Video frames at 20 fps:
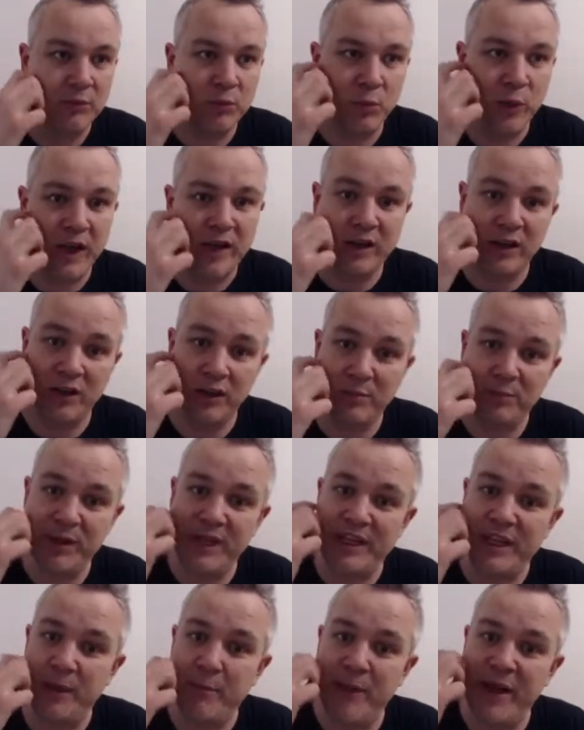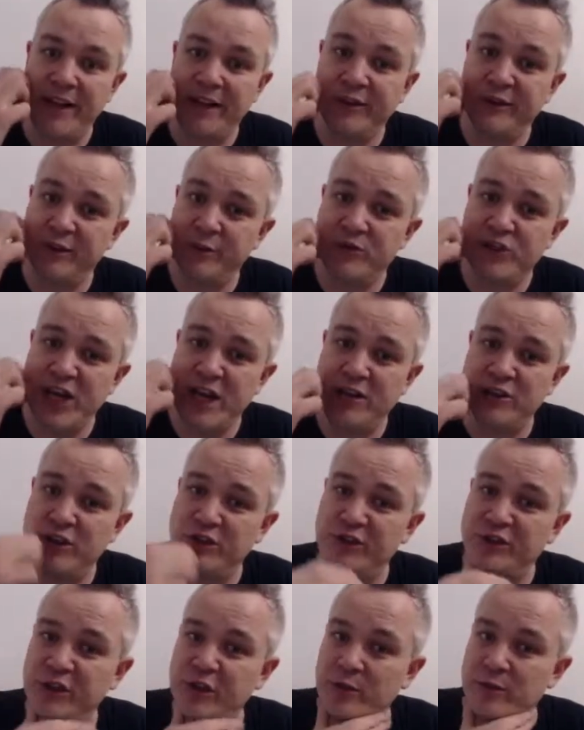We're going to be making some
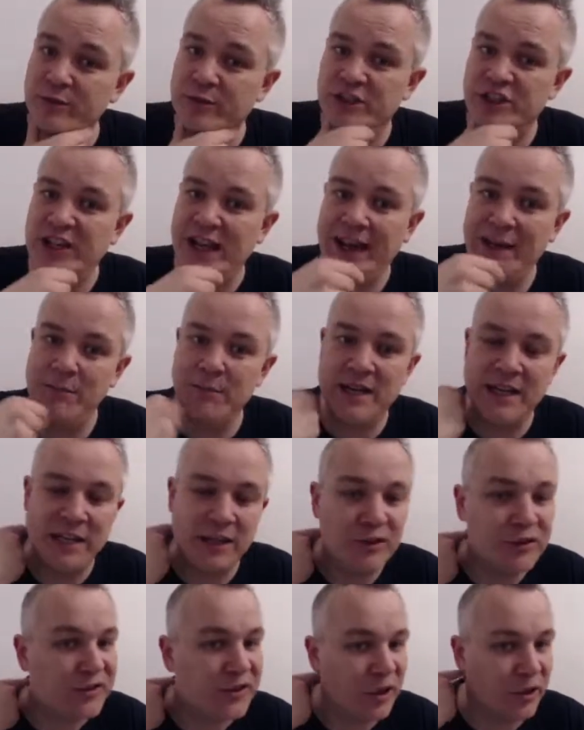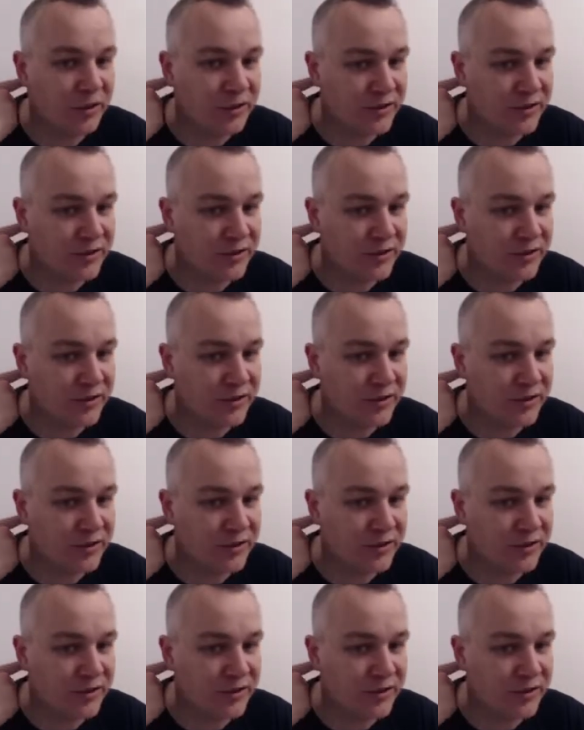changes soon, 10 minutes